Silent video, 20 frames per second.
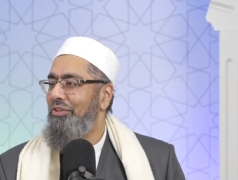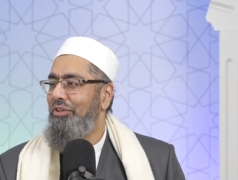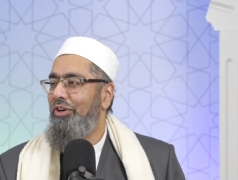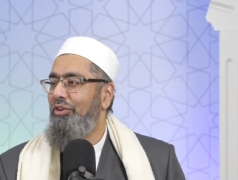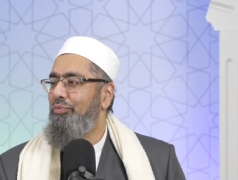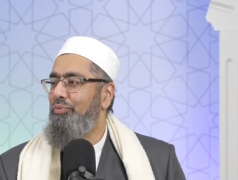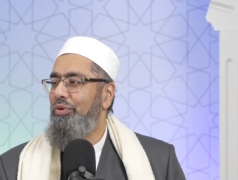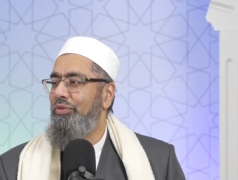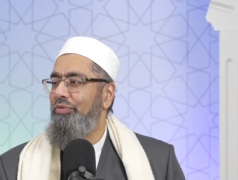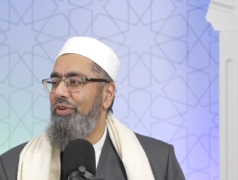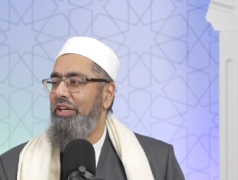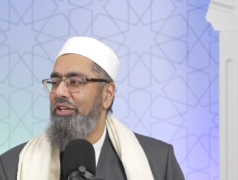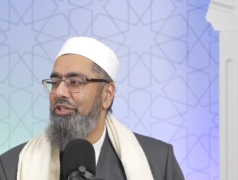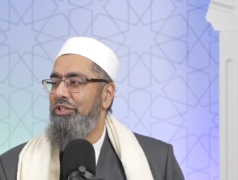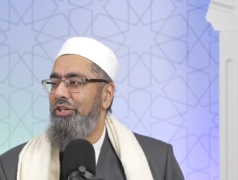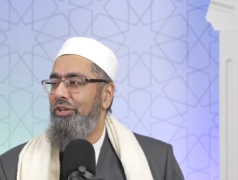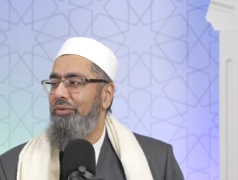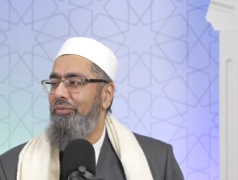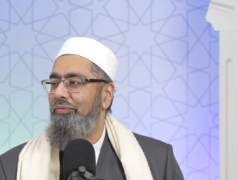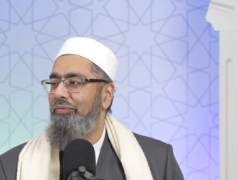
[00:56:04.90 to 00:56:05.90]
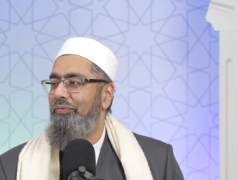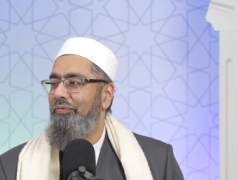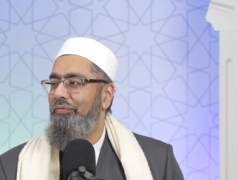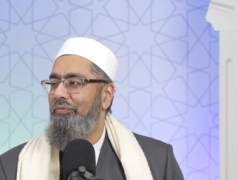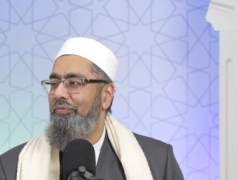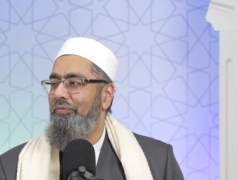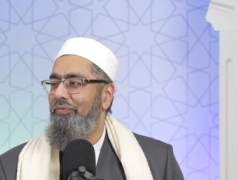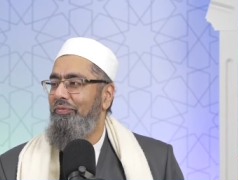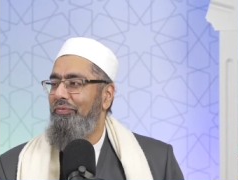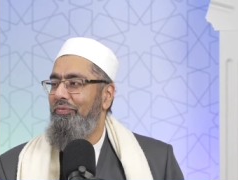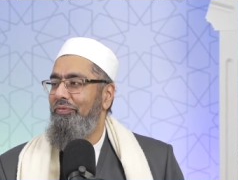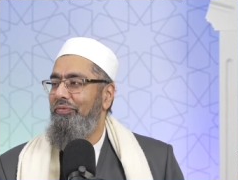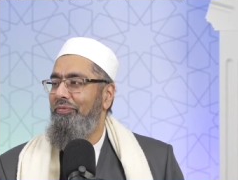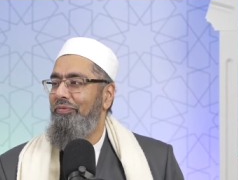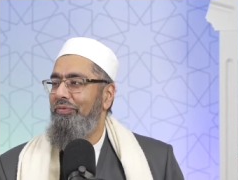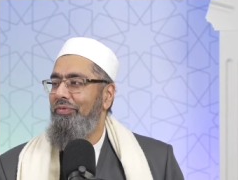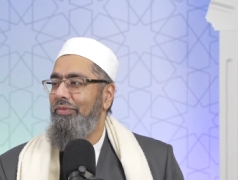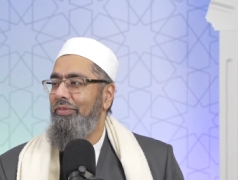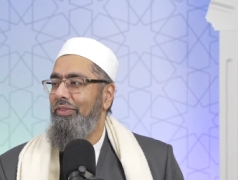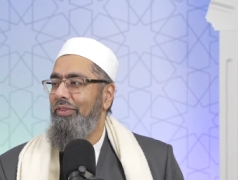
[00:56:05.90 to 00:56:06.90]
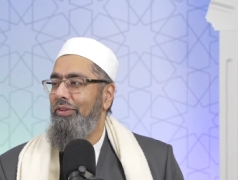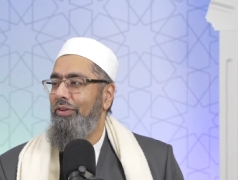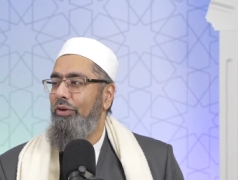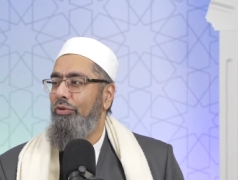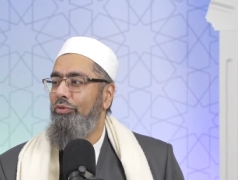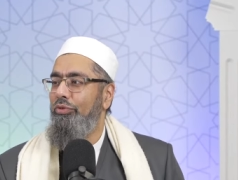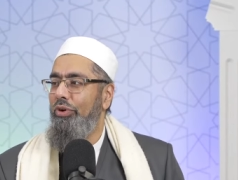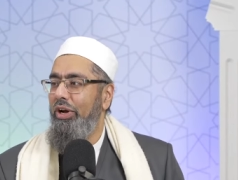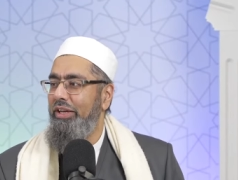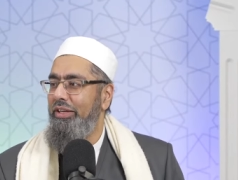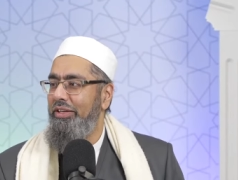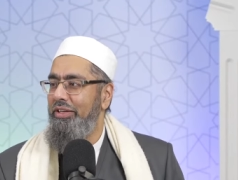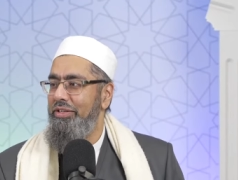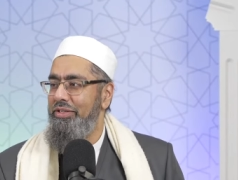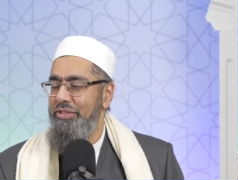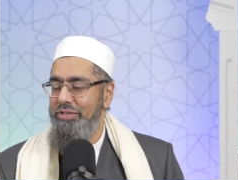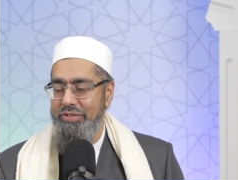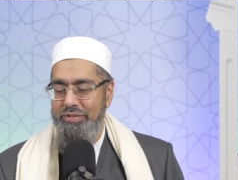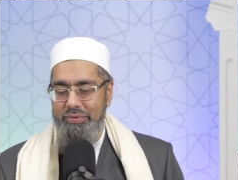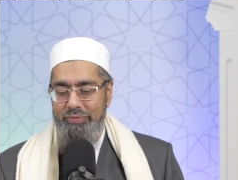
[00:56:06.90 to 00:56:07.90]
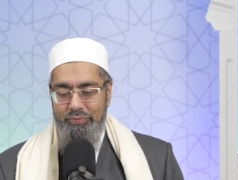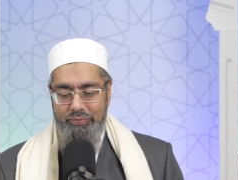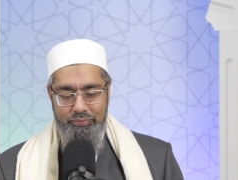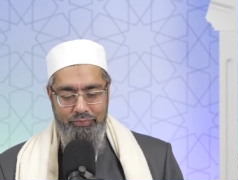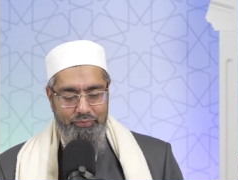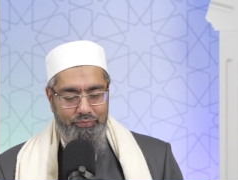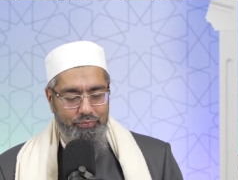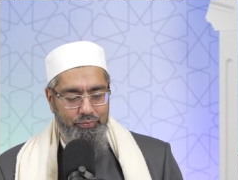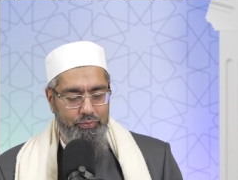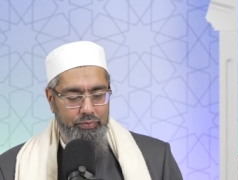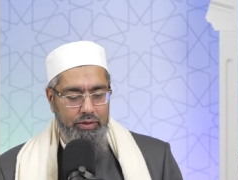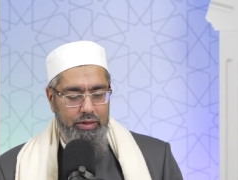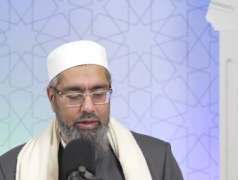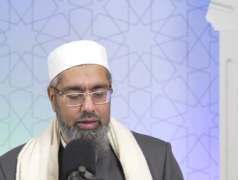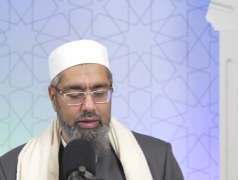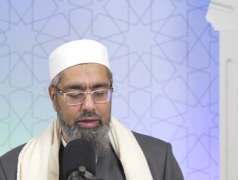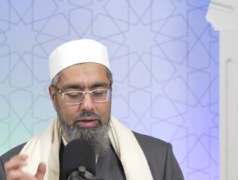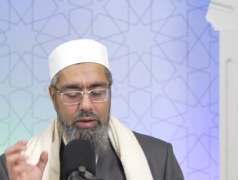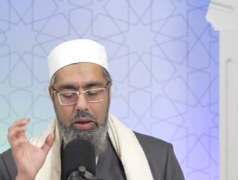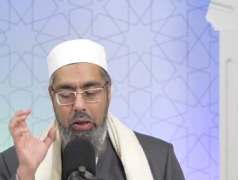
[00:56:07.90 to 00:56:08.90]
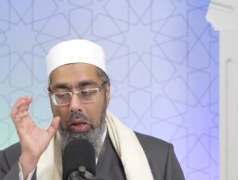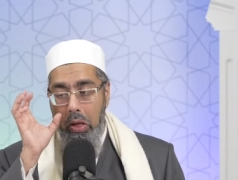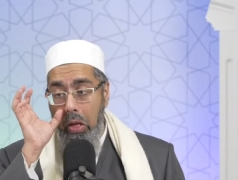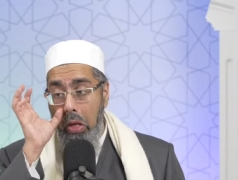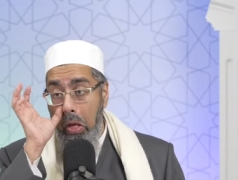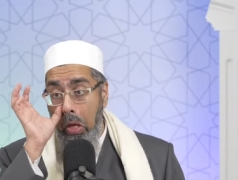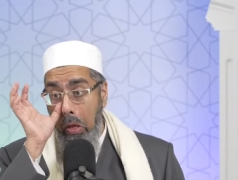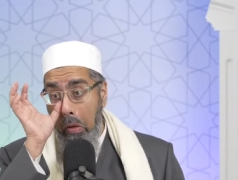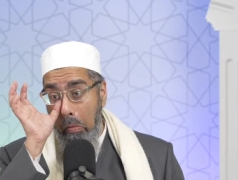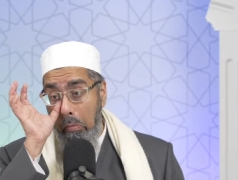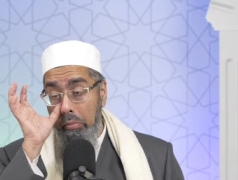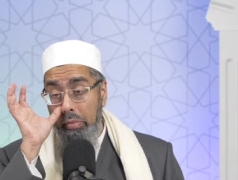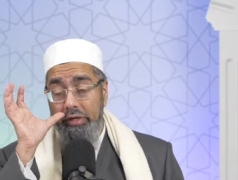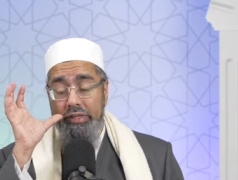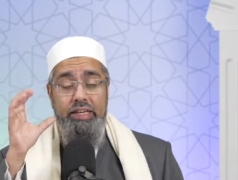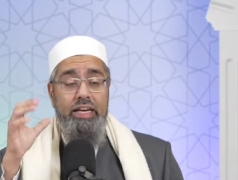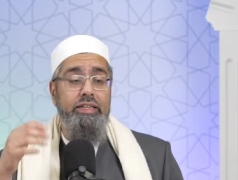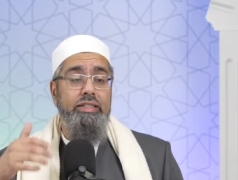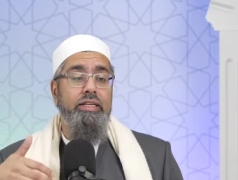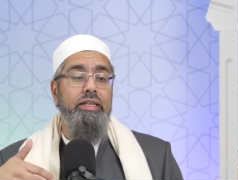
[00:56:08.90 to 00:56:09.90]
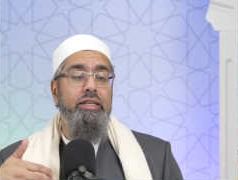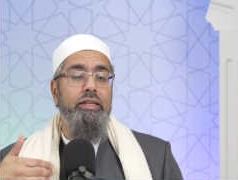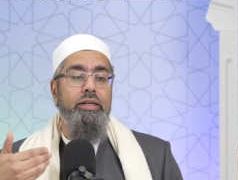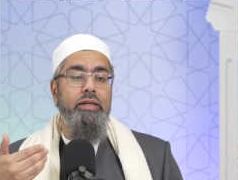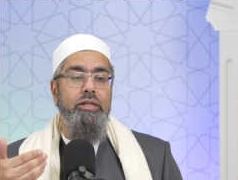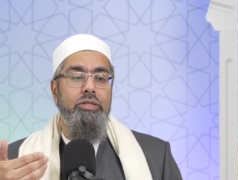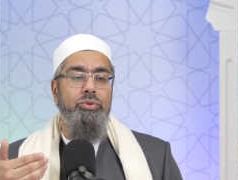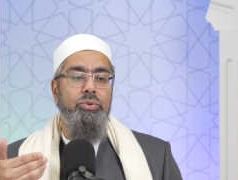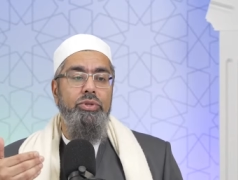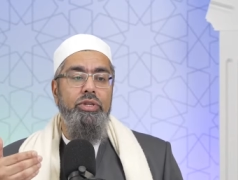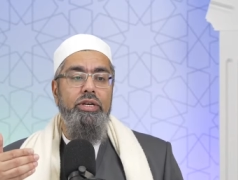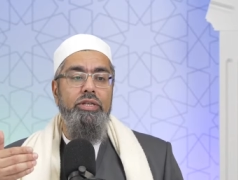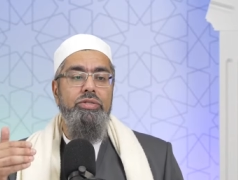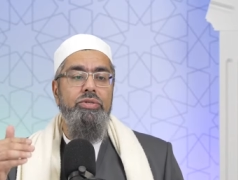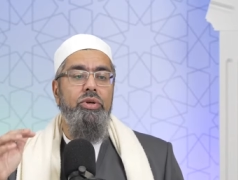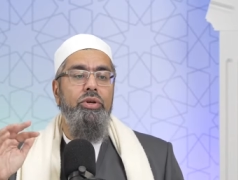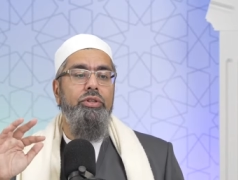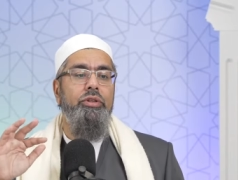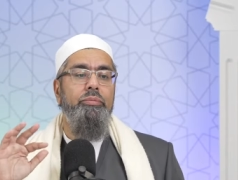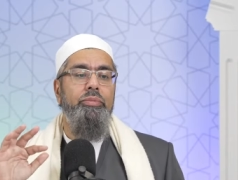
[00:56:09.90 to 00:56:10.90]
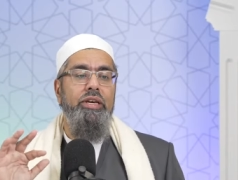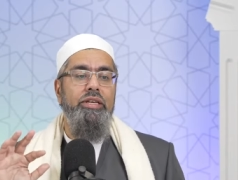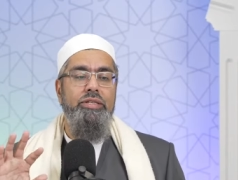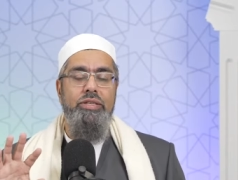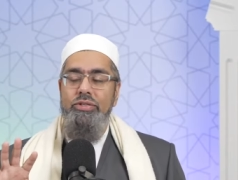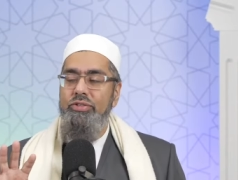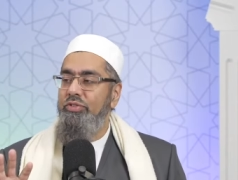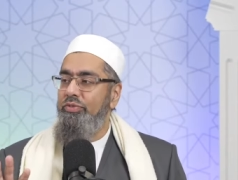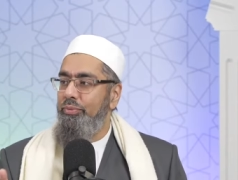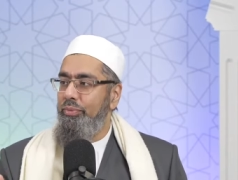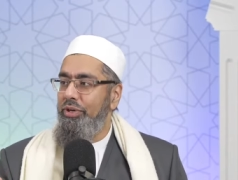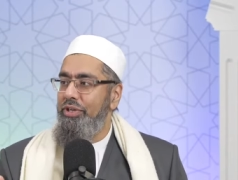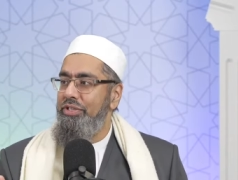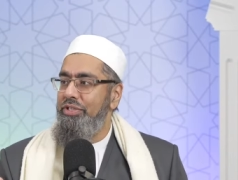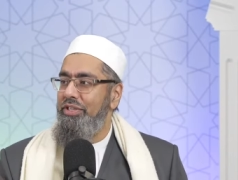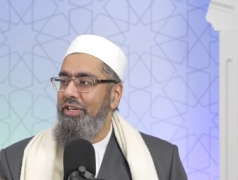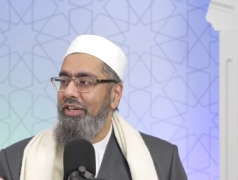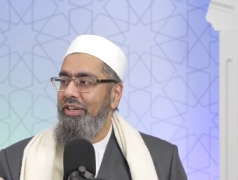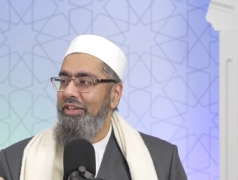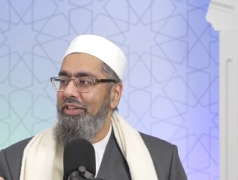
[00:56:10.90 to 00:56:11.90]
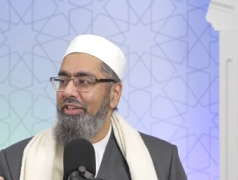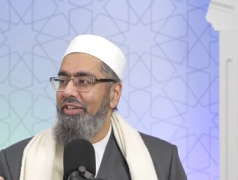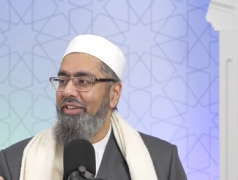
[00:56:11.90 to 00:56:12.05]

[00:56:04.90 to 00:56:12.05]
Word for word: of perfection, of greatness. Right? But yet he deals with us on the basis of mercy.